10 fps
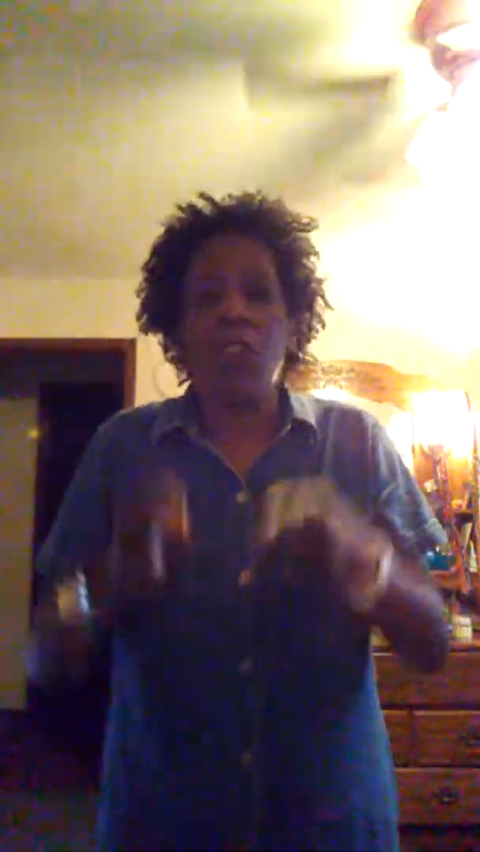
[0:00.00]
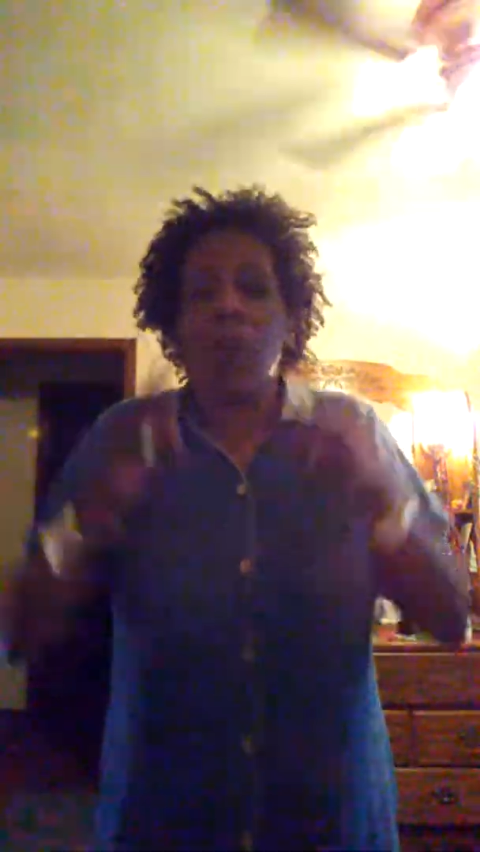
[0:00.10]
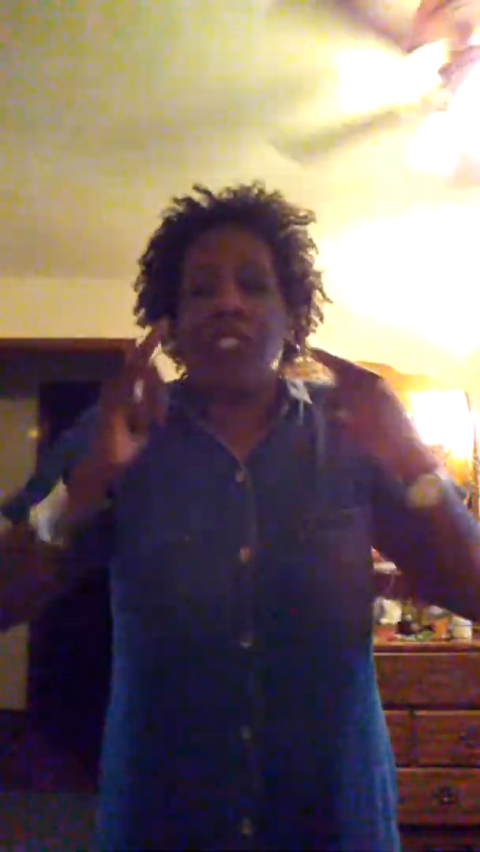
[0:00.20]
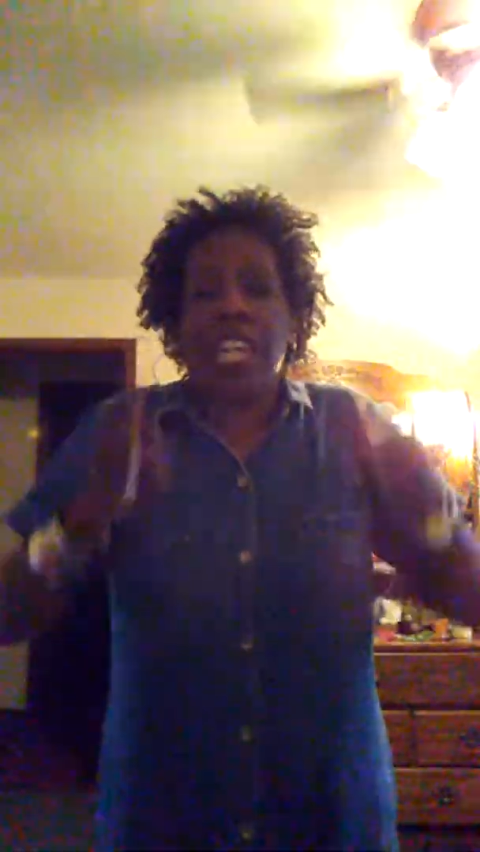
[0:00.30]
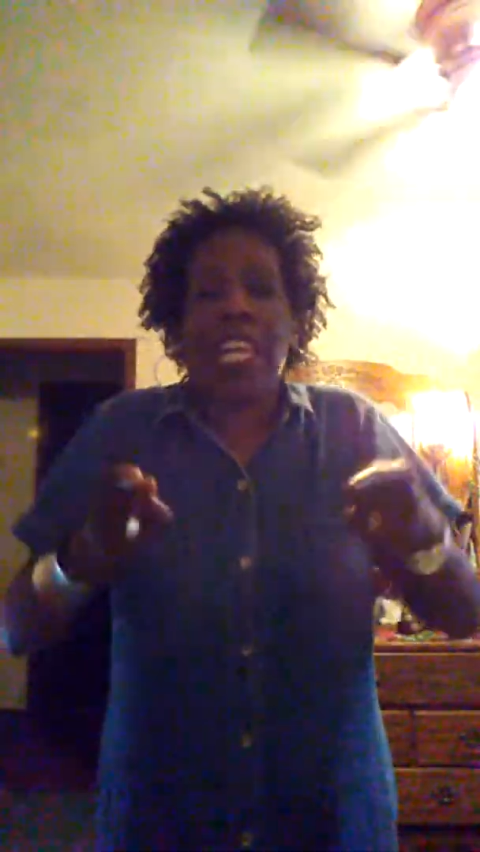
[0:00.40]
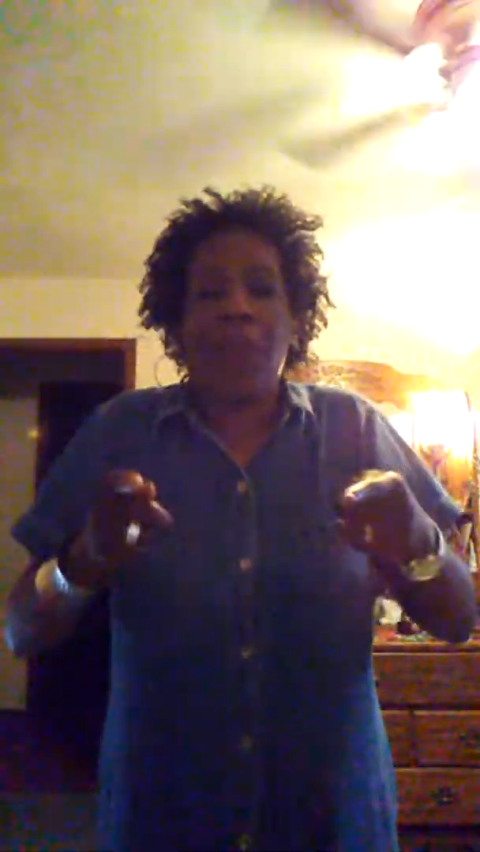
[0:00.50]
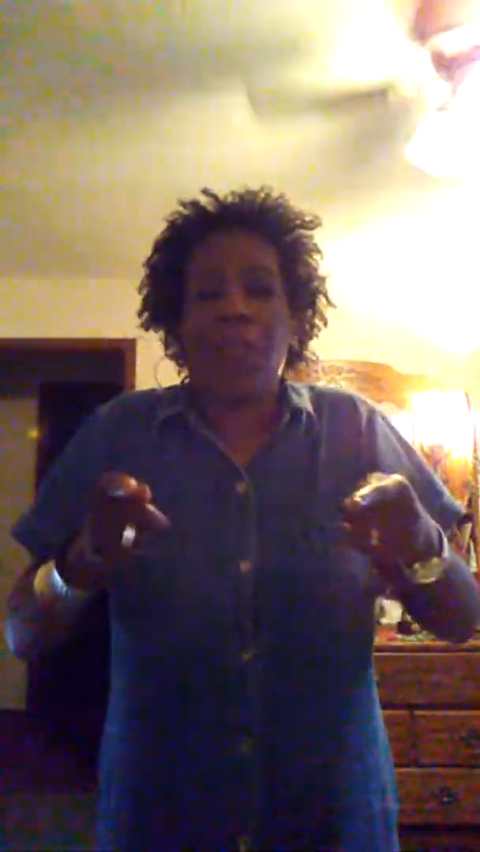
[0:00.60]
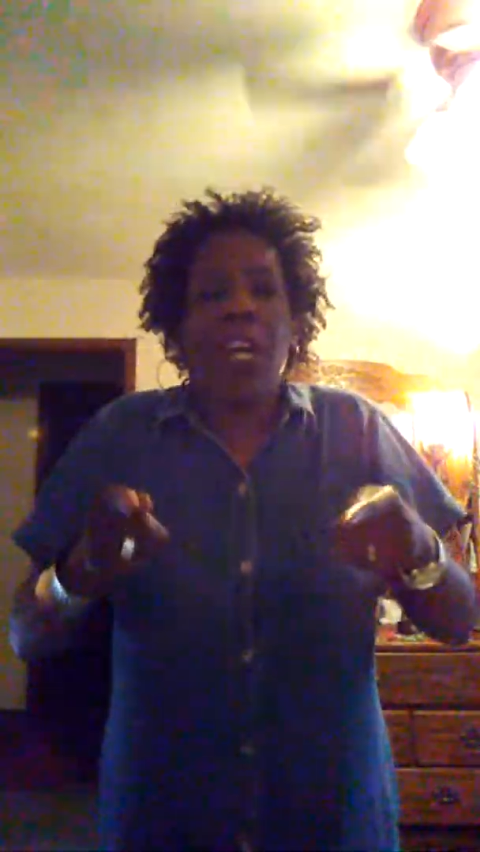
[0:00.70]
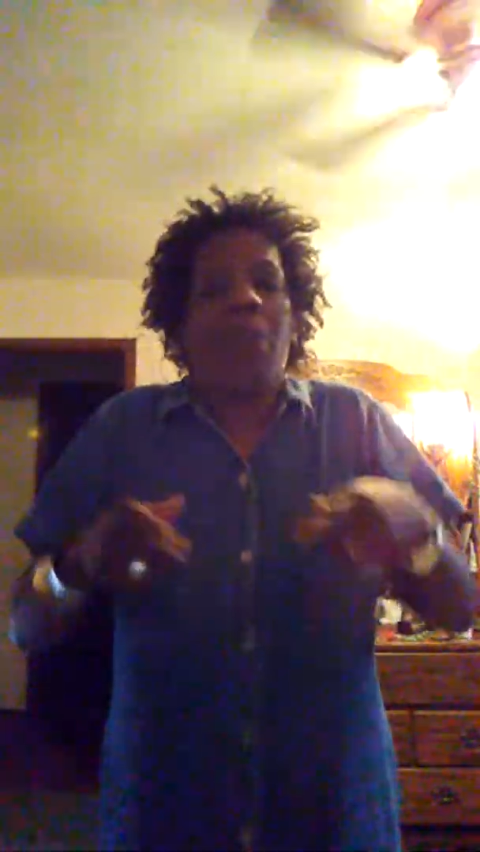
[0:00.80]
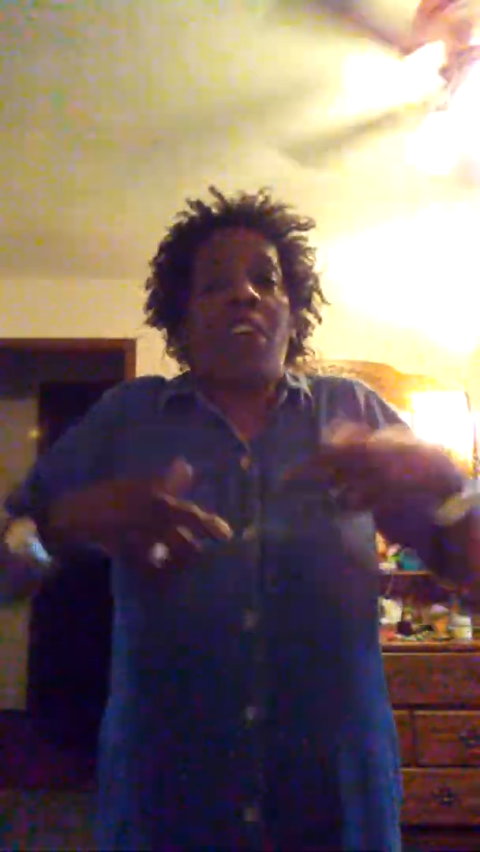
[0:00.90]
don't tell
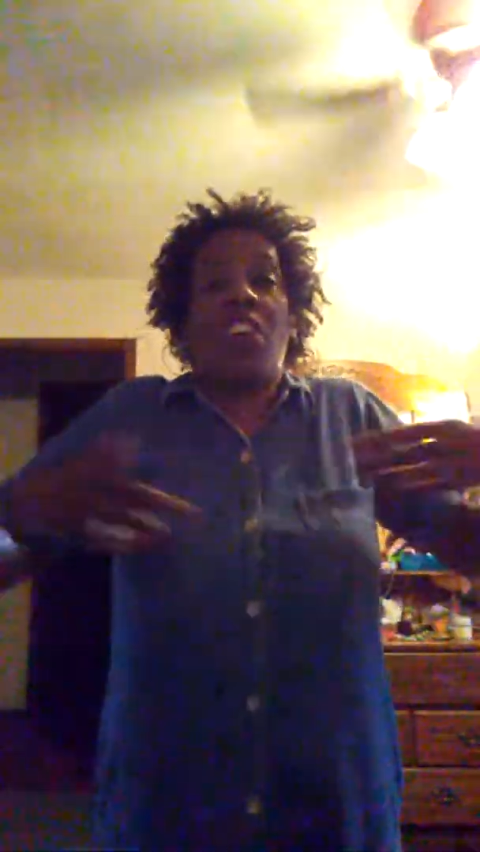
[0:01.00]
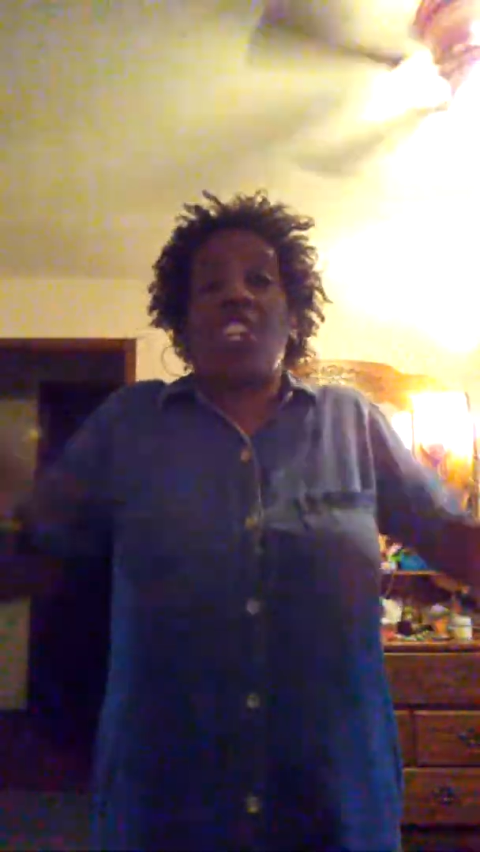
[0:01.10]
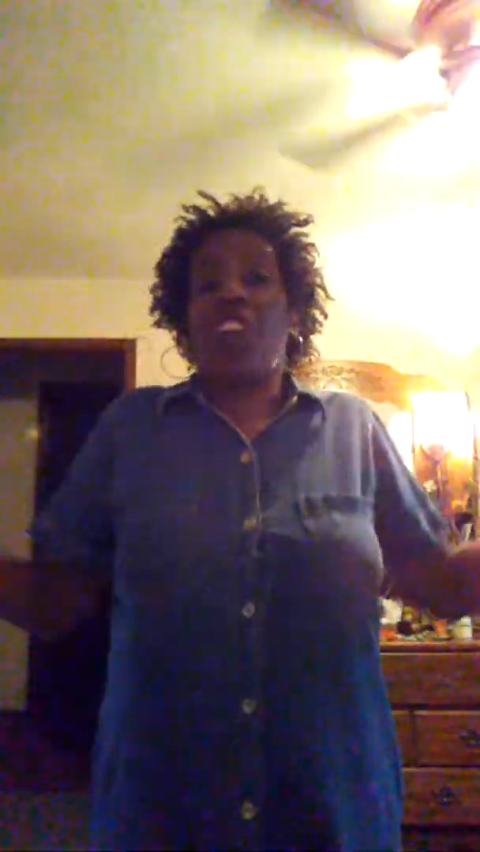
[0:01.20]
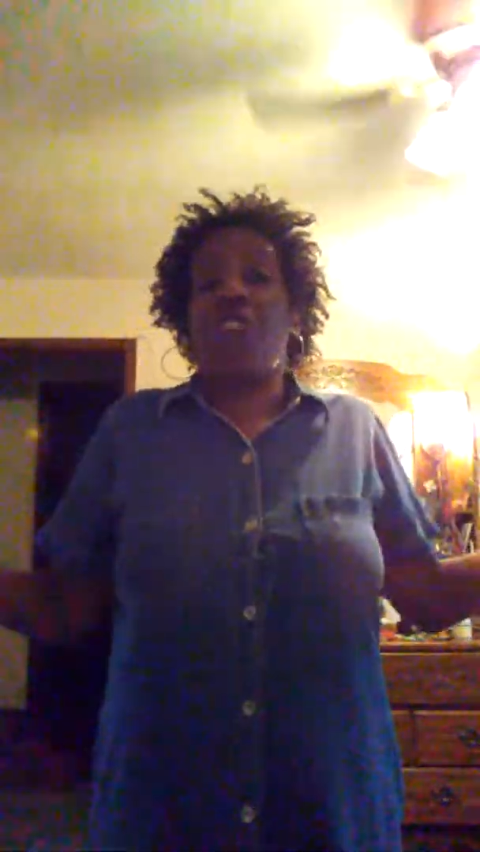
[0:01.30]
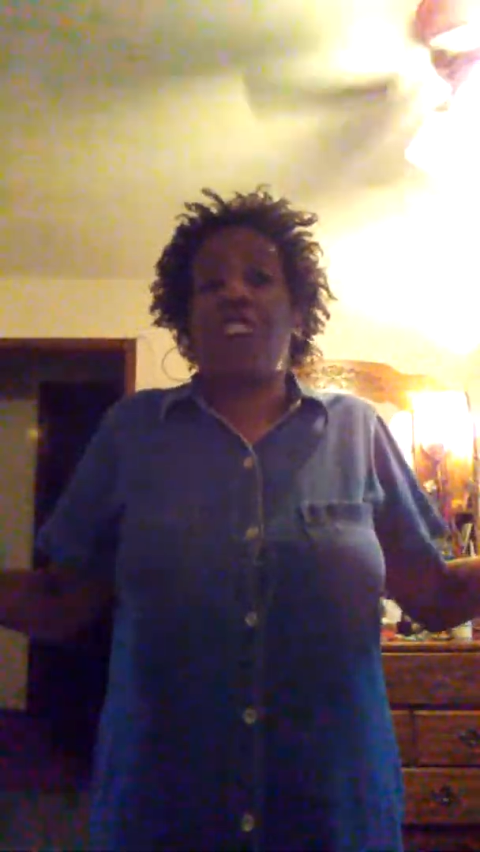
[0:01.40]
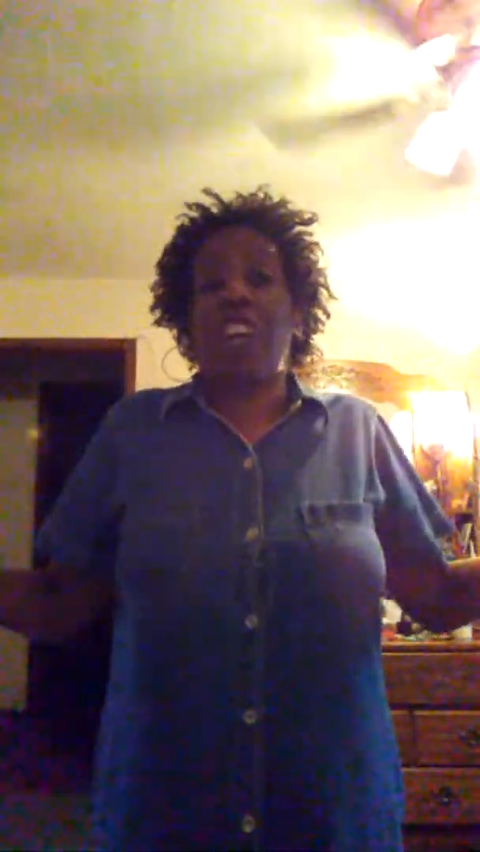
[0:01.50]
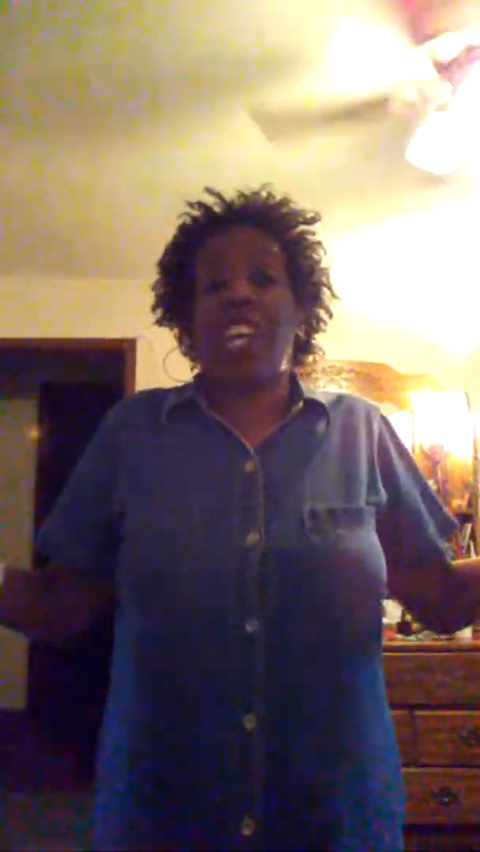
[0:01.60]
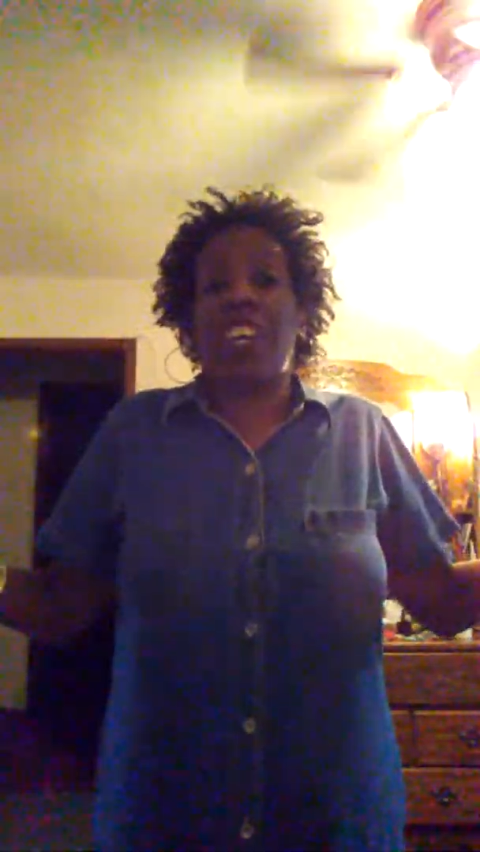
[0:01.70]
them because they're going to find